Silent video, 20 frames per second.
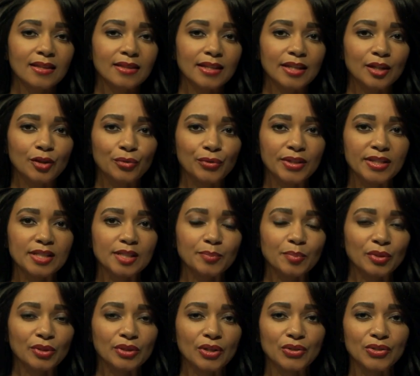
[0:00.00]
The
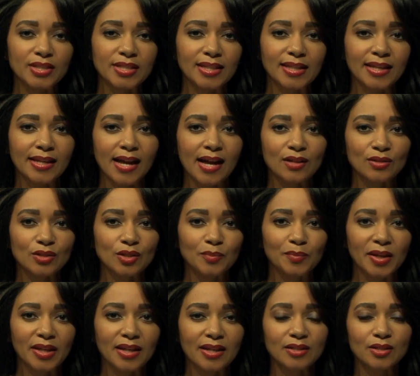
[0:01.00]
Greensboro City Council
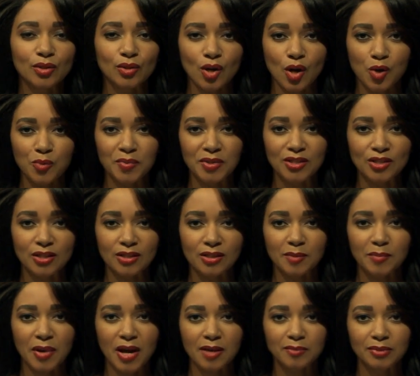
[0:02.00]
meetings are open to
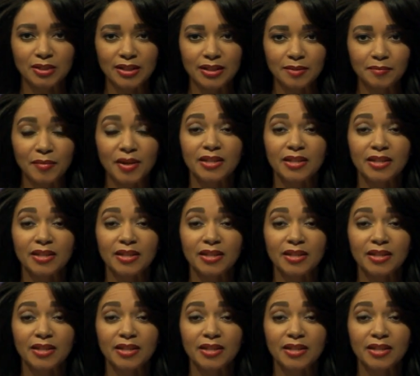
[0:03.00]
the public,